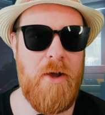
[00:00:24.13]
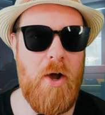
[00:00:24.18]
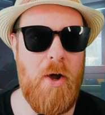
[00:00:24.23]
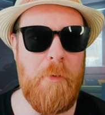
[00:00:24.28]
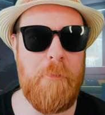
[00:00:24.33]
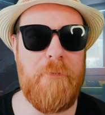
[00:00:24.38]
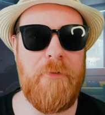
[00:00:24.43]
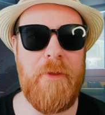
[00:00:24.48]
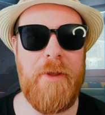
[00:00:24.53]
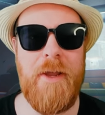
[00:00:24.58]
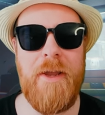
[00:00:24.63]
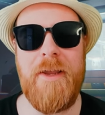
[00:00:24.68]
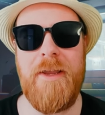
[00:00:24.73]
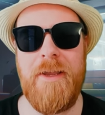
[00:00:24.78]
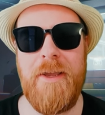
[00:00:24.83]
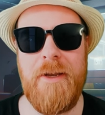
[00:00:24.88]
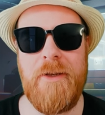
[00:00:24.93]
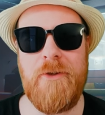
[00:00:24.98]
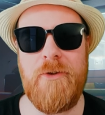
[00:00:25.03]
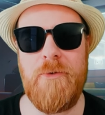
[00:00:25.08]
Hopefully I
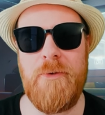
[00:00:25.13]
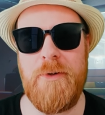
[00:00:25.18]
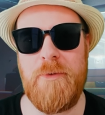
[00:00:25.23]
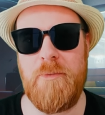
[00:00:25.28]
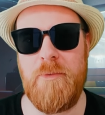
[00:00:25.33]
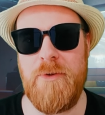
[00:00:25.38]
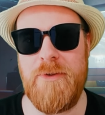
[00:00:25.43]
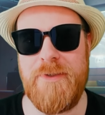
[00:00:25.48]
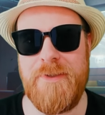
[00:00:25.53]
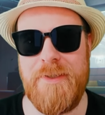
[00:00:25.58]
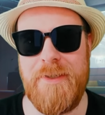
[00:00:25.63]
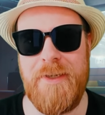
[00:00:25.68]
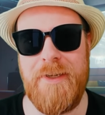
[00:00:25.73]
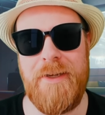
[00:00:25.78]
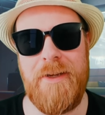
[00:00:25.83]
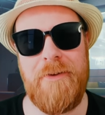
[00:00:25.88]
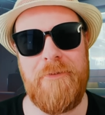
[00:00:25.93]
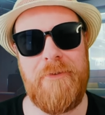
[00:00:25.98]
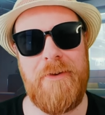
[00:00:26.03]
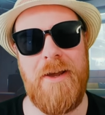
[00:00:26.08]
can get to it. We'll
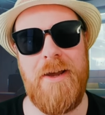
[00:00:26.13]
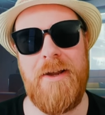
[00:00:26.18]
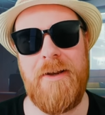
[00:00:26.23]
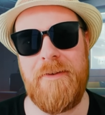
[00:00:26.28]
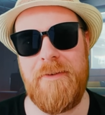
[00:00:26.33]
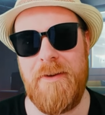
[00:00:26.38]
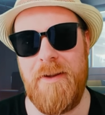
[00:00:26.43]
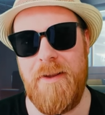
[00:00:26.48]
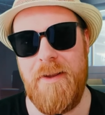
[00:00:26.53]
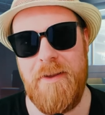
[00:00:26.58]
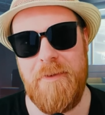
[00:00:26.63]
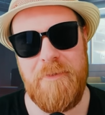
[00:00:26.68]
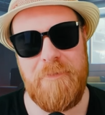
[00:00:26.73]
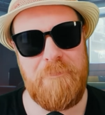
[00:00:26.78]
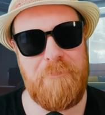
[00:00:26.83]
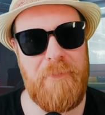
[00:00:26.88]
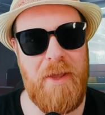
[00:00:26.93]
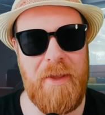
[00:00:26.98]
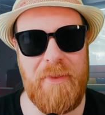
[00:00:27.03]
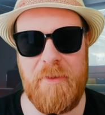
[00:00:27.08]
see. If not,
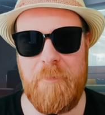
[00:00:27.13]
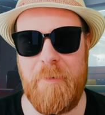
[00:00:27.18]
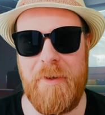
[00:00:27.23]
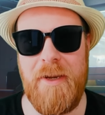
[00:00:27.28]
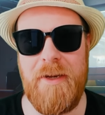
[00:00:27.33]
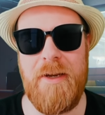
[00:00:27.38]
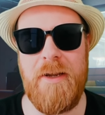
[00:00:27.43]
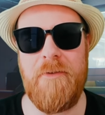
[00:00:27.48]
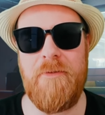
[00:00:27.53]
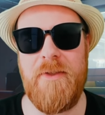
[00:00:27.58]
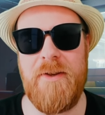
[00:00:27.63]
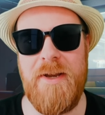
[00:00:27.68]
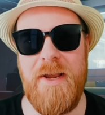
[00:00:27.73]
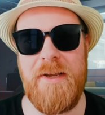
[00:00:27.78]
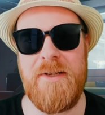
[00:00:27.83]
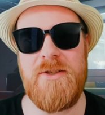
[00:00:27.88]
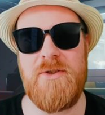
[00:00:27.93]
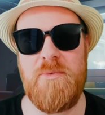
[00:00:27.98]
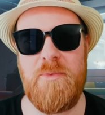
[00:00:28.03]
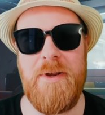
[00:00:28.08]
at the beginning of the
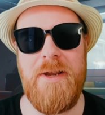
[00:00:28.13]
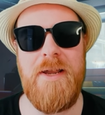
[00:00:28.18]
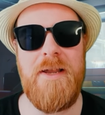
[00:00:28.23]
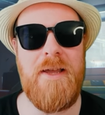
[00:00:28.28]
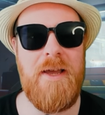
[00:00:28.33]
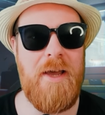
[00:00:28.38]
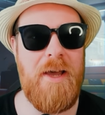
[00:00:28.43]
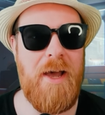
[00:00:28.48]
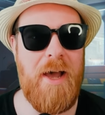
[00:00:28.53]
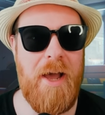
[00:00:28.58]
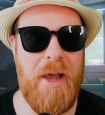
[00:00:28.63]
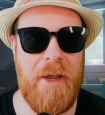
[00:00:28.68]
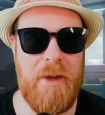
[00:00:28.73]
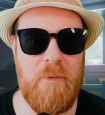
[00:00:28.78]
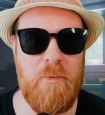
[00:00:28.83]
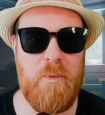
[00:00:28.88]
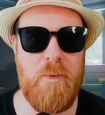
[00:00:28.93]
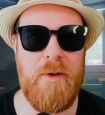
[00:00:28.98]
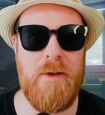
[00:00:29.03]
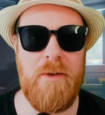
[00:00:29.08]
next week, I
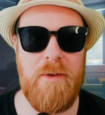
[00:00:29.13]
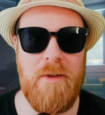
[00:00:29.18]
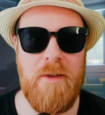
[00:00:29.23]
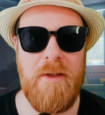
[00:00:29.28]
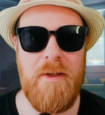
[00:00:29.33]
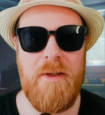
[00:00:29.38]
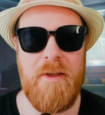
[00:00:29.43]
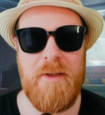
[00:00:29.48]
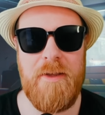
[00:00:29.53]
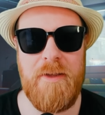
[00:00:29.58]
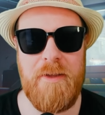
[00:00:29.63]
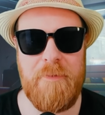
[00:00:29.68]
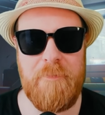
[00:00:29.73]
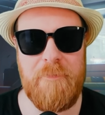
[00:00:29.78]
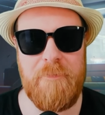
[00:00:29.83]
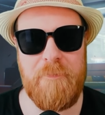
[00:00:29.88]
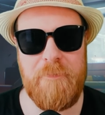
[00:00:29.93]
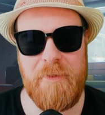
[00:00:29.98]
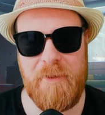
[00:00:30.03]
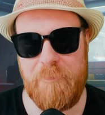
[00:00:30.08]
will
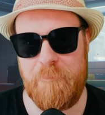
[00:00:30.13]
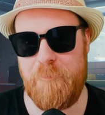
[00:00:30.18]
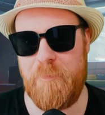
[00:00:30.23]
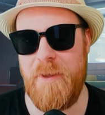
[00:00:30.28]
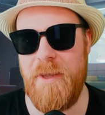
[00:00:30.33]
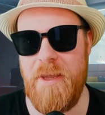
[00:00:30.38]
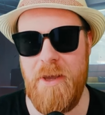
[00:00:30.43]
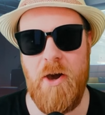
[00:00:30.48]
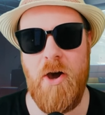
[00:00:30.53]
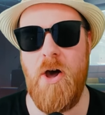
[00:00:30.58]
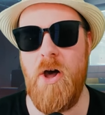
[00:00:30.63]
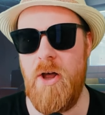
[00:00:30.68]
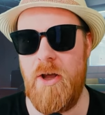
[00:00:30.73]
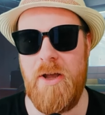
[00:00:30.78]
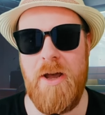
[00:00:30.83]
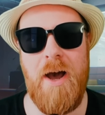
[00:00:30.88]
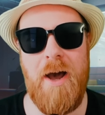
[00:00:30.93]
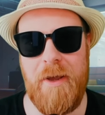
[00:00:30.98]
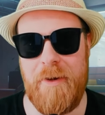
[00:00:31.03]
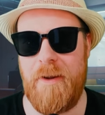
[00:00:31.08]
be all
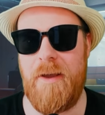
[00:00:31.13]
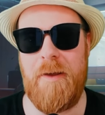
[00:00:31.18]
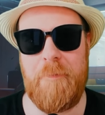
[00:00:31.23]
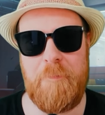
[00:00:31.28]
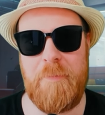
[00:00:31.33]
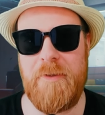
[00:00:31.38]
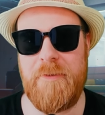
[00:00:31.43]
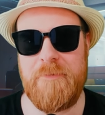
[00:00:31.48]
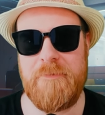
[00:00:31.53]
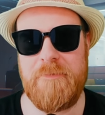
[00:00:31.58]
caught up.